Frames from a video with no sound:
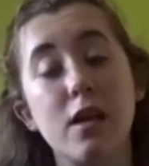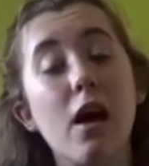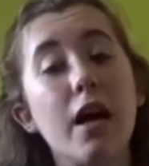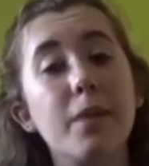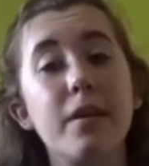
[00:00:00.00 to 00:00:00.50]

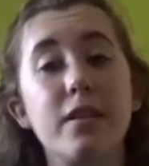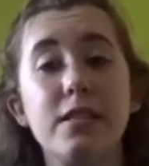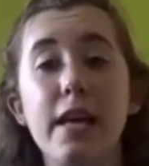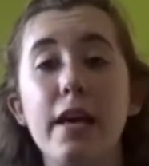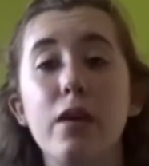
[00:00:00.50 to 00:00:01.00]
time in the
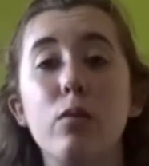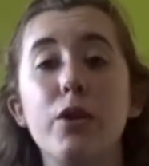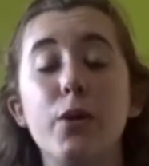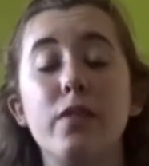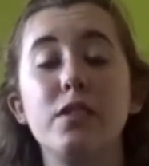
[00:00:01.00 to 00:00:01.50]
day, or
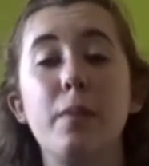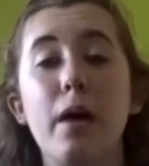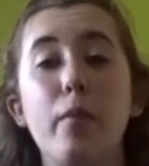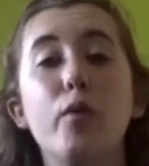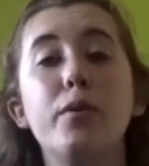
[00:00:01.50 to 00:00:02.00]
when you have a
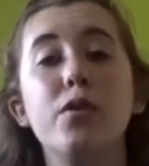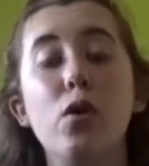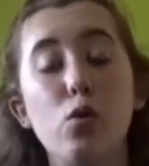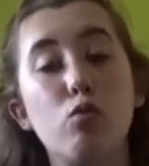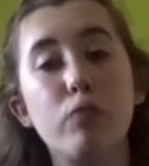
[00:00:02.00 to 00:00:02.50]
spare moment,
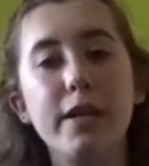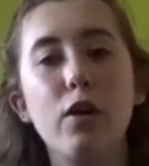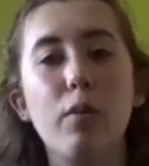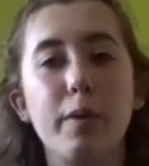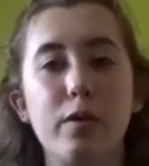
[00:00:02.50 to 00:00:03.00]

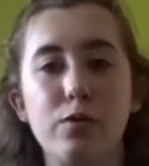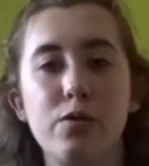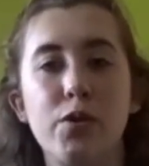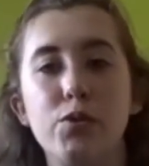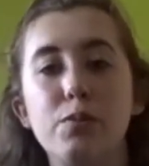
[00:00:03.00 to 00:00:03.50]
recopy
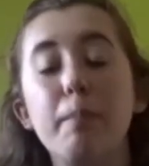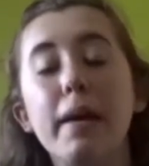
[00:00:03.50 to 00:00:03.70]
those notes.